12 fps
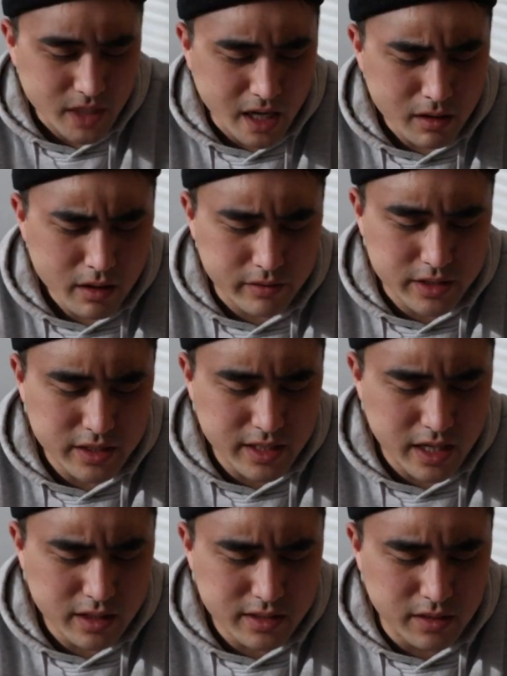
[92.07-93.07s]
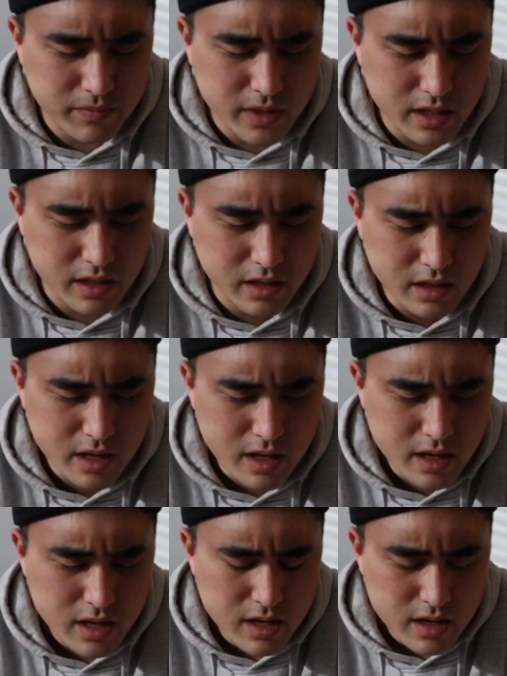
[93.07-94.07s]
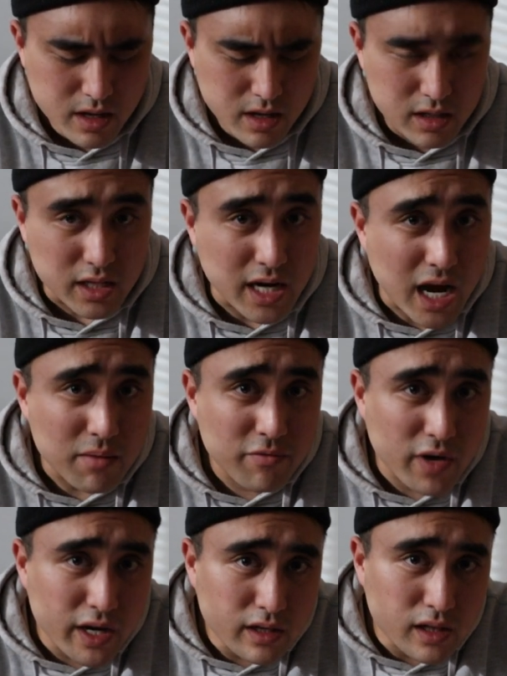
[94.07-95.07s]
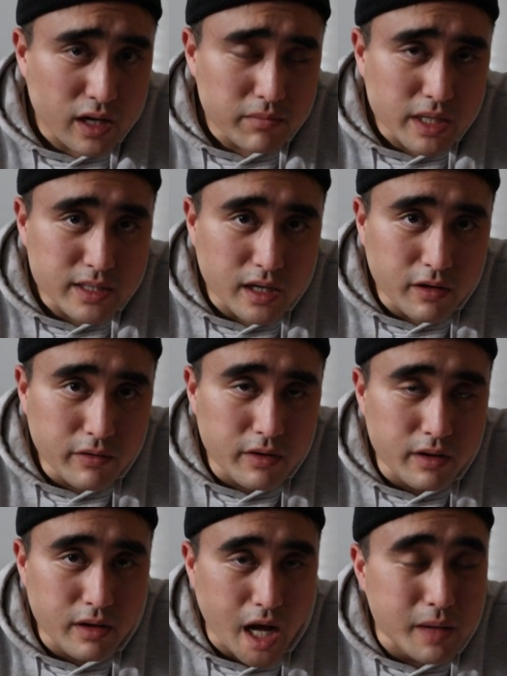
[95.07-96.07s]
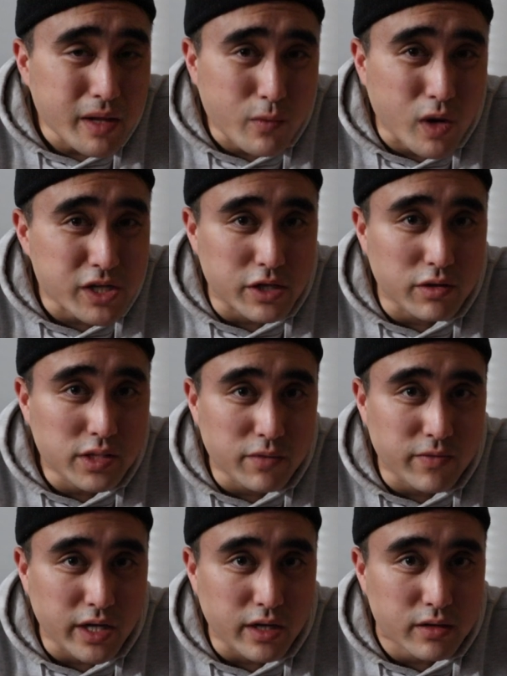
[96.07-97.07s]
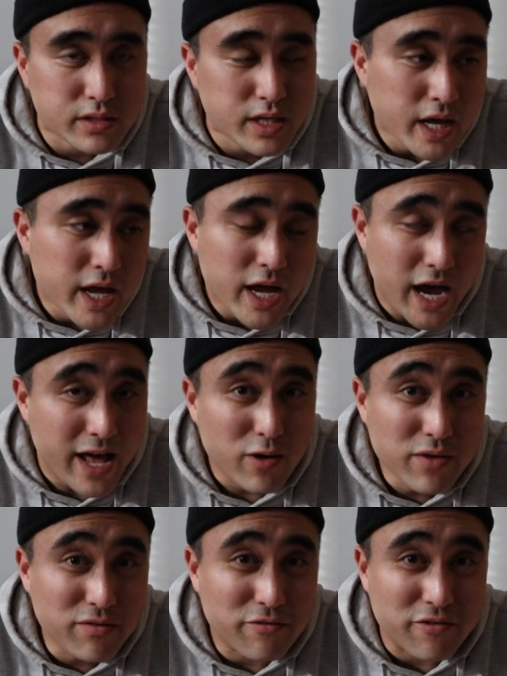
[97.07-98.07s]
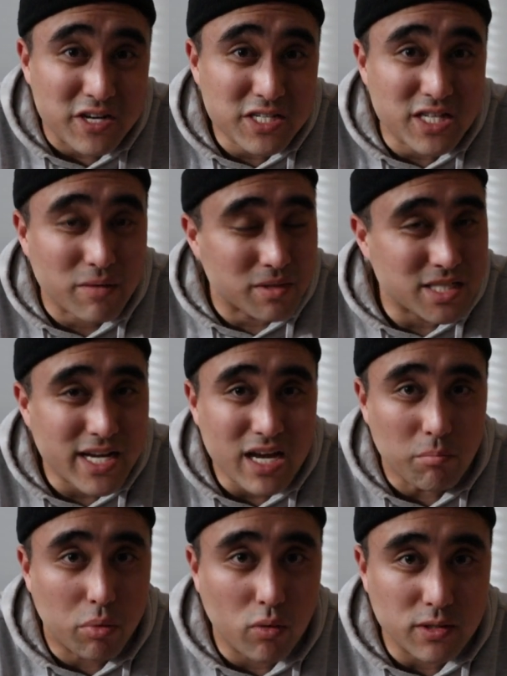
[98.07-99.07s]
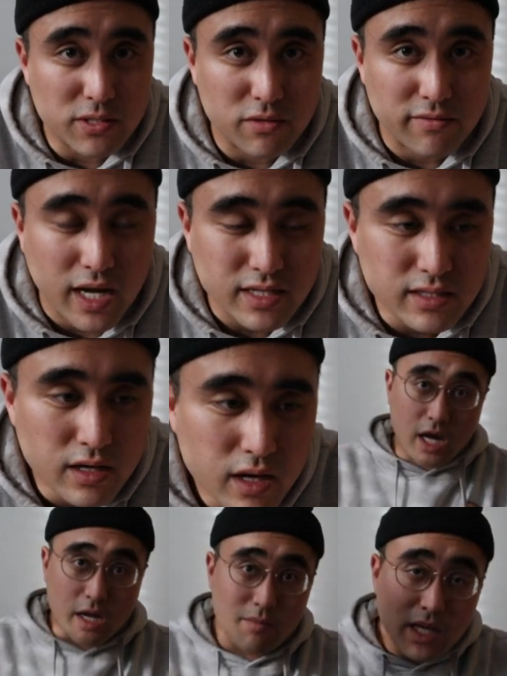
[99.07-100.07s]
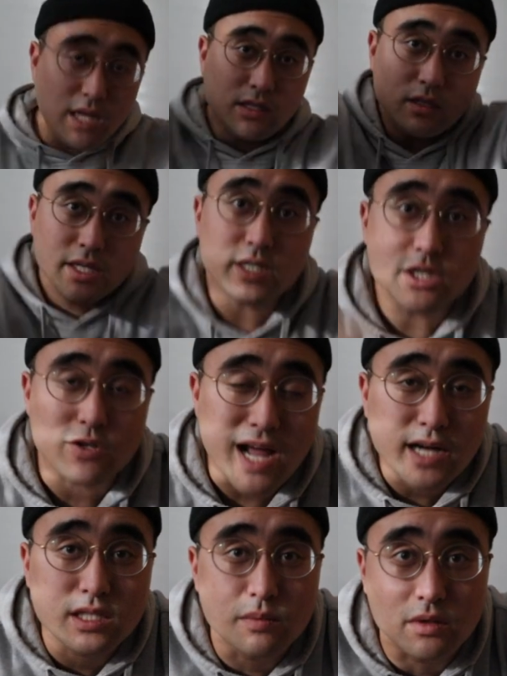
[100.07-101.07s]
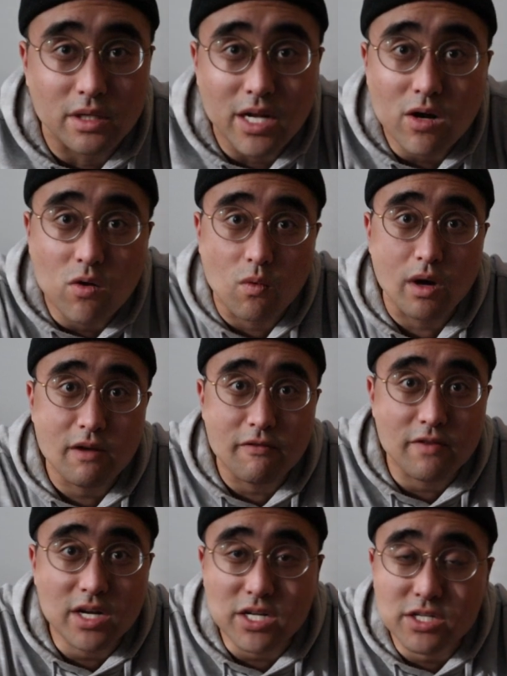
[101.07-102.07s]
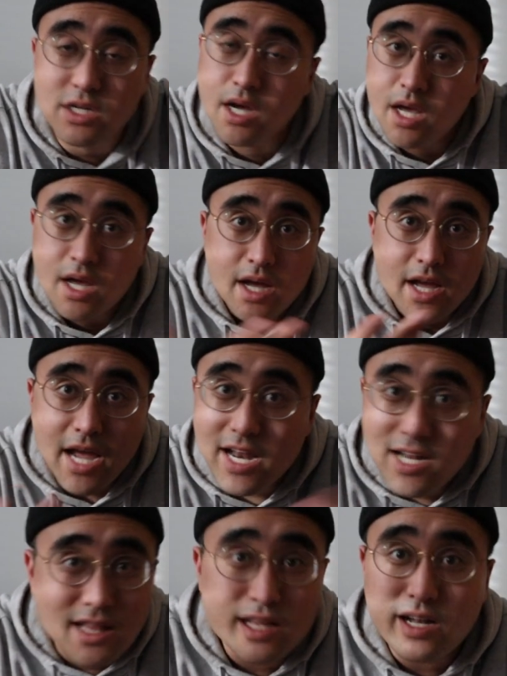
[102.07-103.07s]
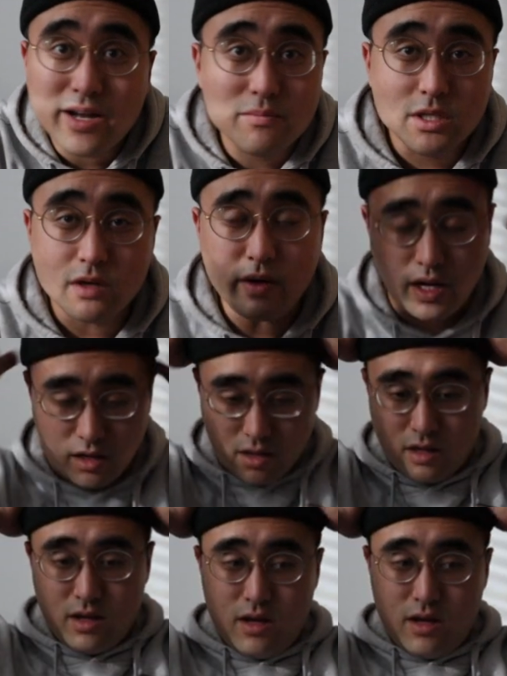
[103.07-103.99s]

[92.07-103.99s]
I don't know, it's just kind of something that I'm finding a lot in myself. I don't like watching YouTube videos. I don't even finish them because I get bored so fast. I'm easily distractible and I don't want to finish anything that I'm doing.